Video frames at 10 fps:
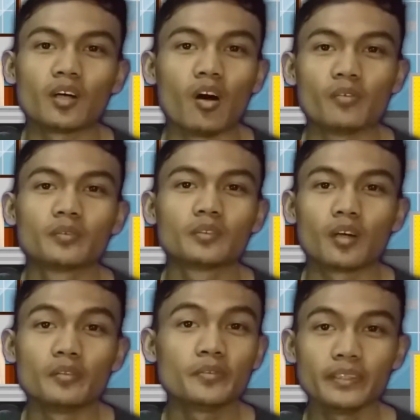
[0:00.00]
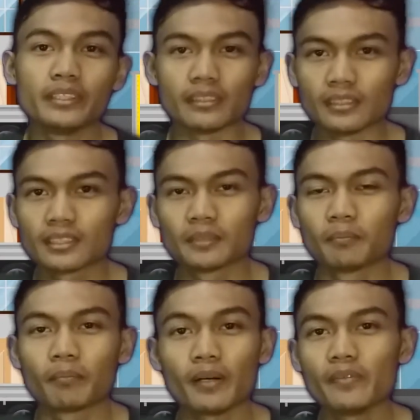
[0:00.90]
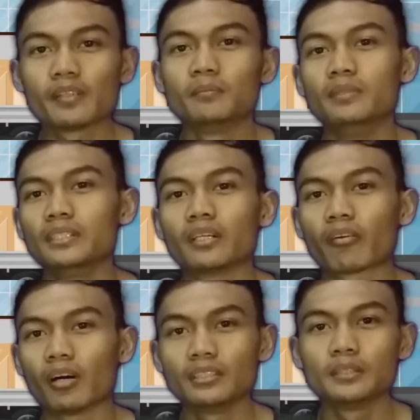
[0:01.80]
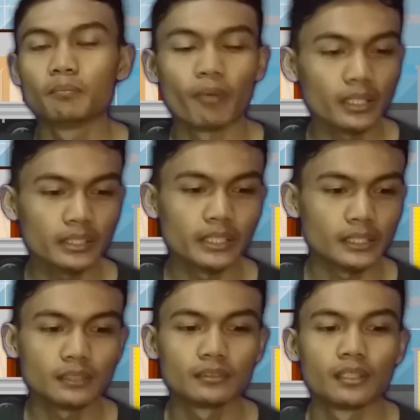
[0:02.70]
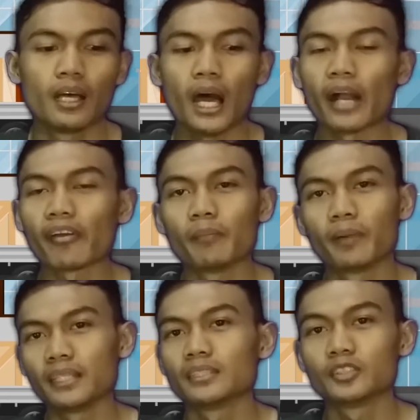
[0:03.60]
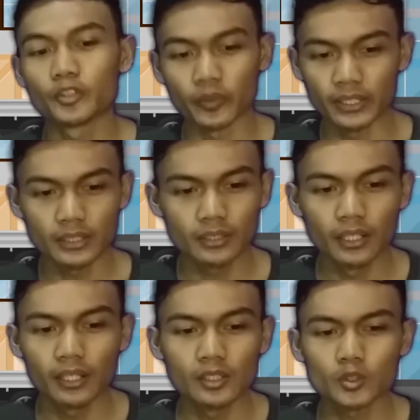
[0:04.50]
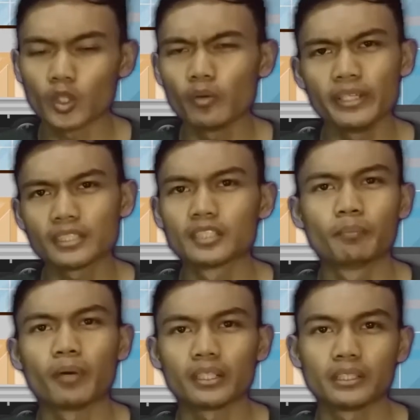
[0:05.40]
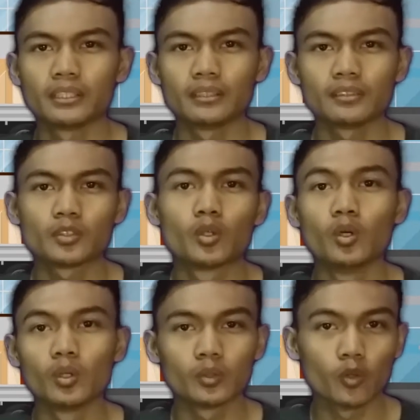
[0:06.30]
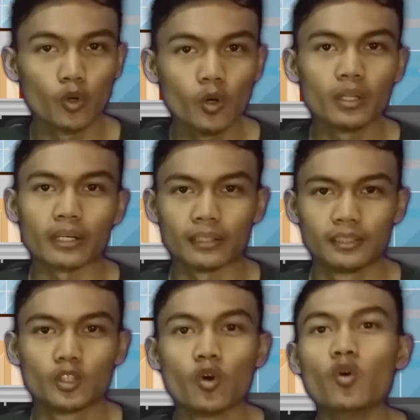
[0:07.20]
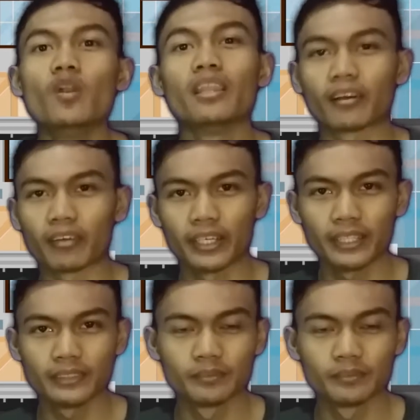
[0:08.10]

of convenience, preferably around the parking area planted trees, so that the parking is cooler, okay?